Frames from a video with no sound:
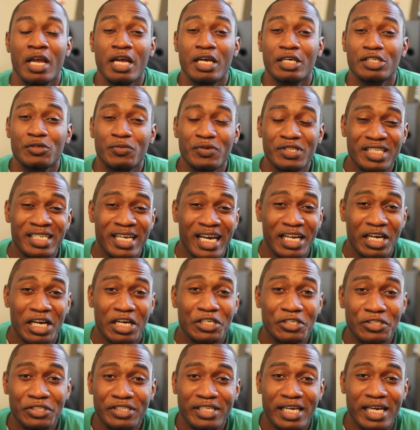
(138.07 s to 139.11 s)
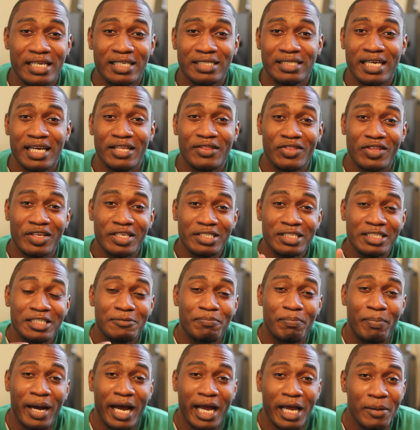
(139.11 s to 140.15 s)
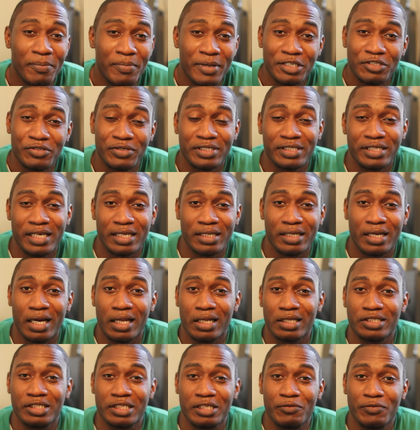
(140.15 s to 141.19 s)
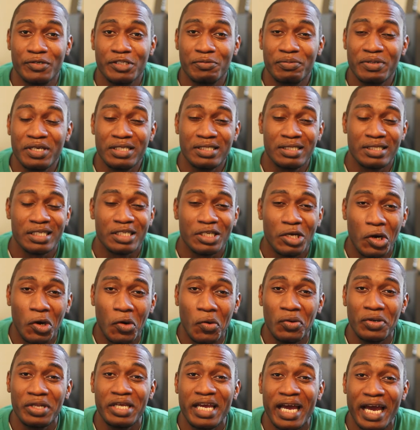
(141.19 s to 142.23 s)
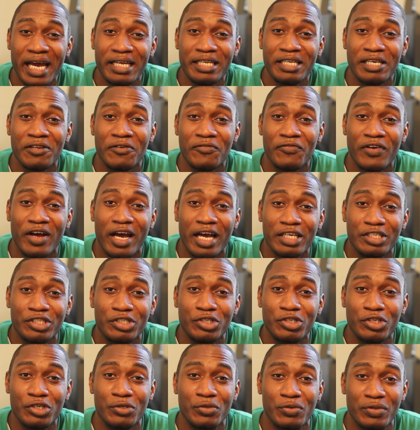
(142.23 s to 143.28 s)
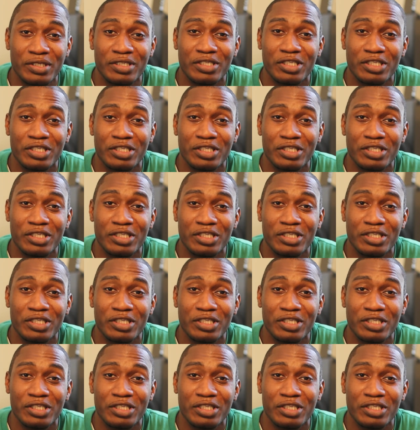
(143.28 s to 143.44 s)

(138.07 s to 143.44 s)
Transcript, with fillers: So what you got to understand is that this is biometric technology, which means it only identifies you.